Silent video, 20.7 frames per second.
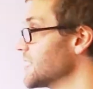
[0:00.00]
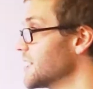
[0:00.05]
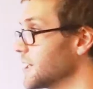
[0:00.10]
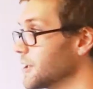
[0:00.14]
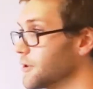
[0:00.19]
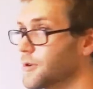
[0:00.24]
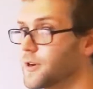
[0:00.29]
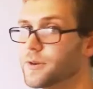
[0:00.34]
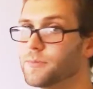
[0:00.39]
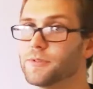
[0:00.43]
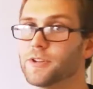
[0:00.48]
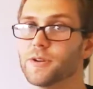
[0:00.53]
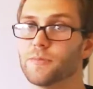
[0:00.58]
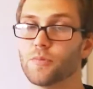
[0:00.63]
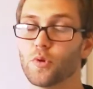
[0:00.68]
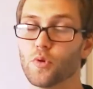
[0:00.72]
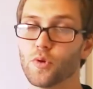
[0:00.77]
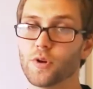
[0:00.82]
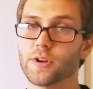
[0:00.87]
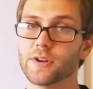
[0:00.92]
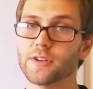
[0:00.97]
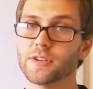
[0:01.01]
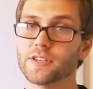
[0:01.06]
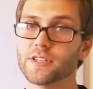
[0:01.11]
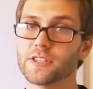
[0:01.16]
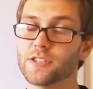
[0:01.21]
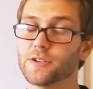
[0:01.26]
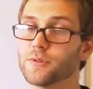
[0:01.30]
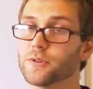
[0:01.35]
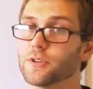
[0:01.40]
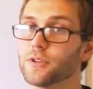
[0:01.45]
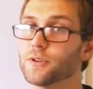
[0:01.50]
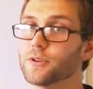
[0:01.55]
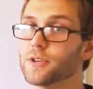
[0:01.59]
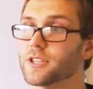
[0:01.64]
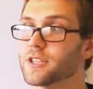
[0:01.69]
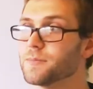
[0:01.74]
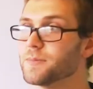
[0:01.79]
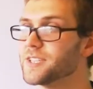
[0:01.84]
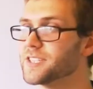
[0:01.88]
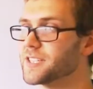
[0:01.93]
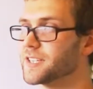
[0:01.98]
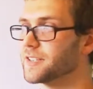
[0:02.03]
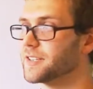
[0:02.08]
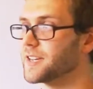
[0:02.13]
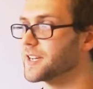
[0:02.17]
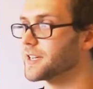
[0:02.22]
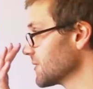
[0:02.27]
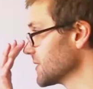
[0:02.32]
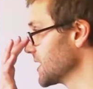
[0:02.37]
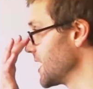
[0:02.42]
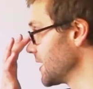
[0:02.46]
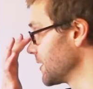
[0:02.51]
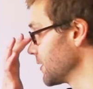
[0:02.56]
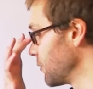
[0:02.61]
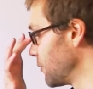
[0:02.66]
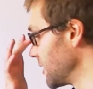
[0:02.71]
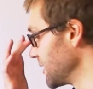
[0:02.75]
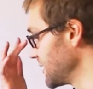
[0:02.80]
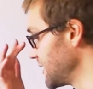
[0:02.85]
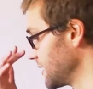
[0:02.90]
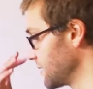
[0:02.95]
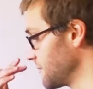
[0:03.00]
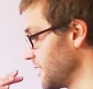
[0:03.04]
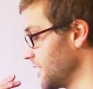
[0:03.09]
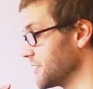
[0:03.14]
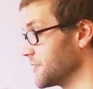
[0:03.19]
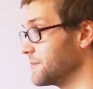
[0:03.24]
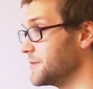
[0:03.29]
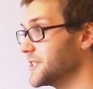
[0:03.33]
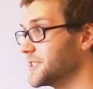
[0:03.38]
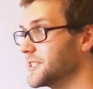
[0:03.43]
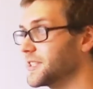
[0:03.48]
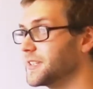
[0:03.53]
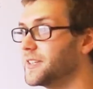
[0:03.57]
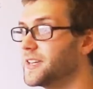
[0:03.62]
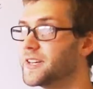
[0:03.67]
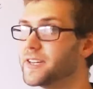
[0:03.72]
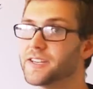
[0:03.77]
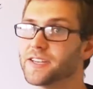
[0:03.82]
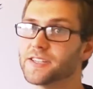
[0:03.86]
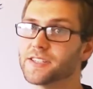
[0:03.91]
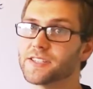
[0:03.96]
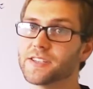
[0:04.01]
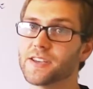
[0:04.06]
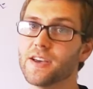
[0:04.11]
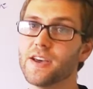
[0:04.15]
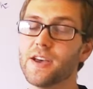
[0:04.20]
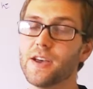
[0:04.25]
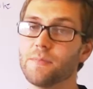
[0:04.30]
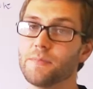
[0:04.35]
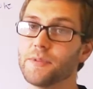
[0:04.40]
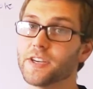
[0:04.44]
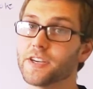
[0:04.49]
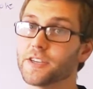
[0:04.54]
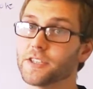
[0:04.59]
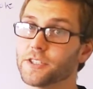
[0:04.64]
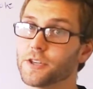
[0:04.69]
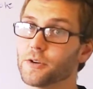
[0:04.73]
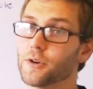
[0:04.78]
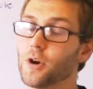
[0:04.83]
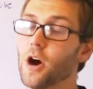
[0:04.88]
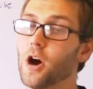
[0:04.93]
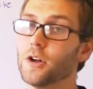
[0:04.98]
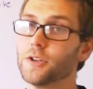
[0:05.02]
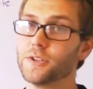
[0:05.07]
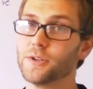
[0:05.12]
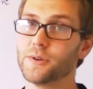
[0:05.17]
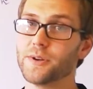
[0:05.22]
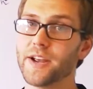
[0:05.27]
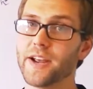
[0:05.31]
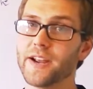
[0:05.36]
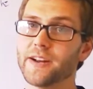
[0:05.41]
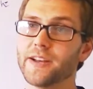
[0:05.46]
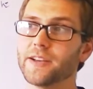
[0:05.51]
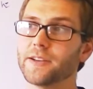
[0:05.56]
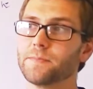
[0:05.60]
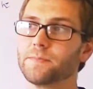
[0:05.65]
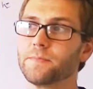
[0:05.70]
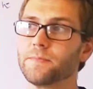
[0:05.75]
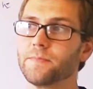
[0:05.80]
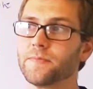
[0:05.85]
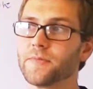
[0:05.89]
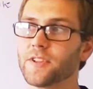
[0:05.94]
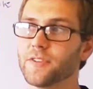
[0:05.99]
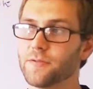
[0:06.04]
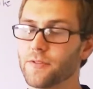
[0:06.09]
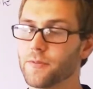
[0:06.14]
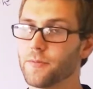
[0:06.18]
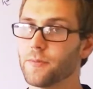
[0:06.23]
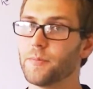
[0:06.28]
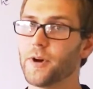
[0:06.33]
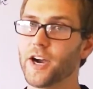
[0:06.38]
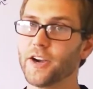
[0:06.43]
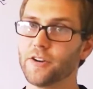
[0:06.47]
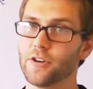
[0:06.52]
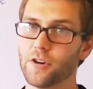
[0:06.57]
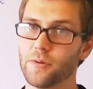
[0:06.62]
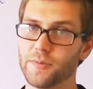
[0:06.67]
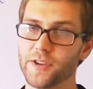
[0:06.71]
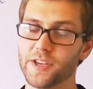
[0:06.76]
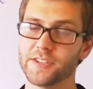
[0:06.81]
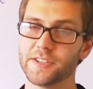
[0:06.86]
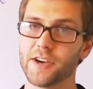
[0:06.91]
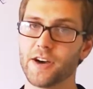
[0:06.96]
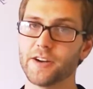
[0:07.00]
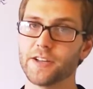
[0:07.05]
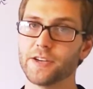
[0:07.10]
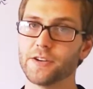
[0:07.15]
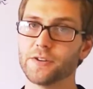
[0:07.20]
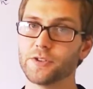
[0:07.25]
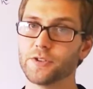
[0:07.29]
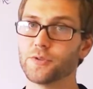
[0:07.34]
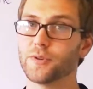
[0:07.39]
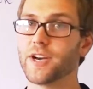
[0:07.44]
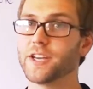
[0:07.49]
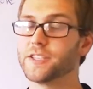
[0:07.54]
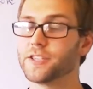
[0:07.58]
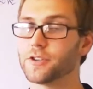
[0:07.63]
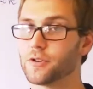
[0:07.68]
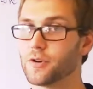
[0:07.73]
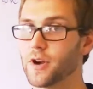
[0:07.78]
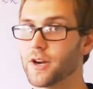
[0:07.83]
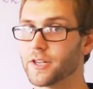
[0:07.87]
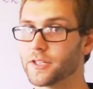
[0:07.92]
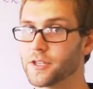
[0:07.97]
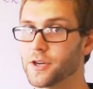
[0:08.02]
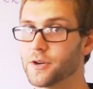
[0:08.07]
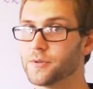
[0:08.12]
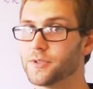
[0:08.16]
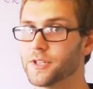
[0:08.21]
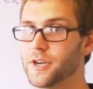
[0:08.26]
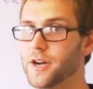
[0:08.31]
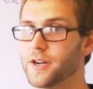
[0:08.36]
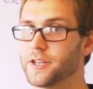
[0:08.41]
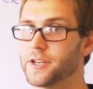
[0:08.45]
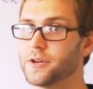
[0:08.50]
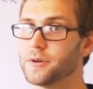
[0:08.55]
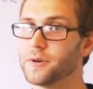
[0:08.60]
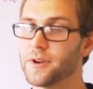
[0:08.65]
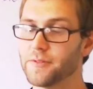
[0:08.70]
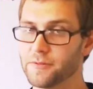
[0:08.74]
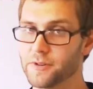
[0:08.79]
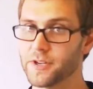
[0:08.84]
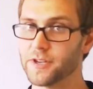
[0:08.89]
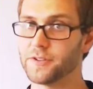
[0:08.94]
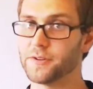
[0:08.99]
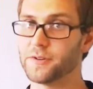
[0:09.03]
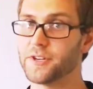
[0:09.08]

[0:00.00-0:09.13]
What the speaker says: incredibly important to include in the missing link. Now, the one thing about the missing link is because you're alternating from a binaural beats audio to an isochronic tones audio every other